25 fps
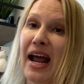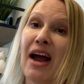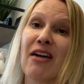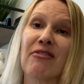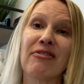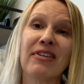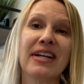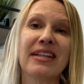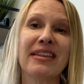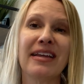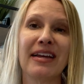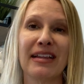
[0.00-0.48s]

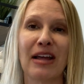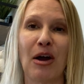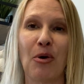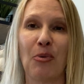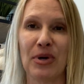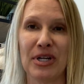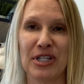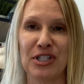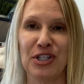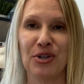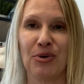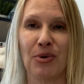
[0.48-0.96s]
Everything that
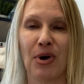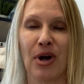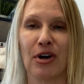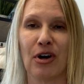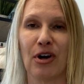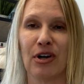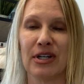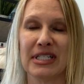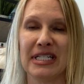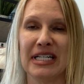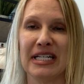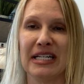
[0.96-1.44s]
we do on
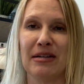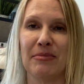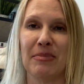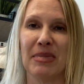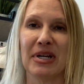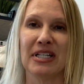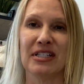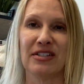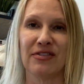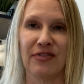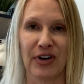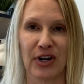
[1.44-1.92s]
our team
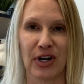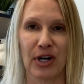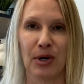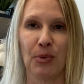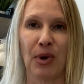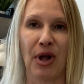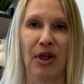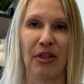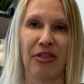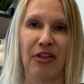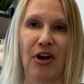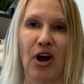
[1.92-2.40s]
is very
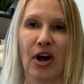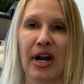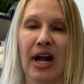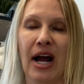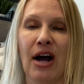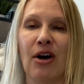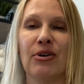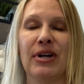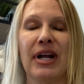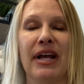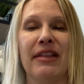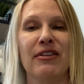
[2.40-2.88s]
well thought out,